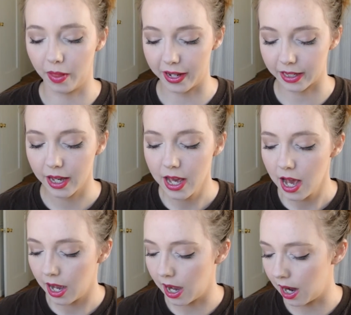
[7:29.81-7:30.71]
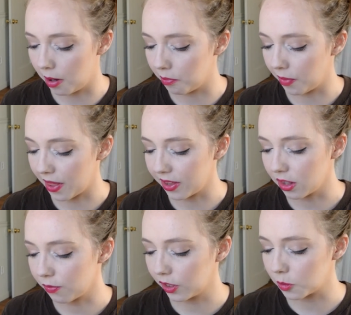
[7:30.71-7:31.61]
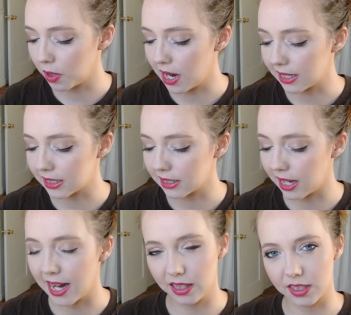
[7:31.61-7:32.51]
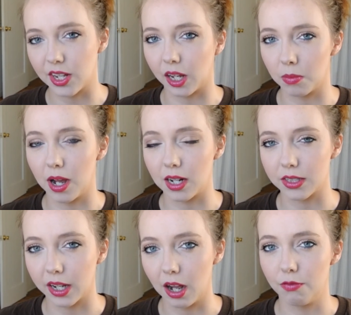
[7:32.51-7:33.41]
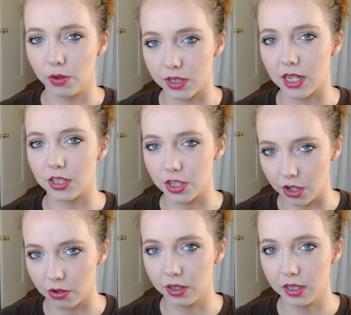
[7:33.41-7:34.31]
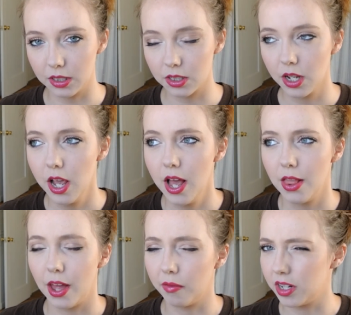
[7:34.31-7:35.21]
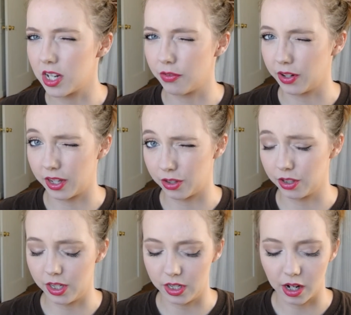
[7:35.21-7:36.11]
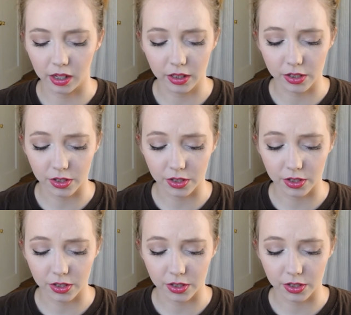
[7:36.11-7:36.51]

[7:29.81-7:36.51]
Like, um, I think the first box and the second box I got full-size deodorants that retail for like $13,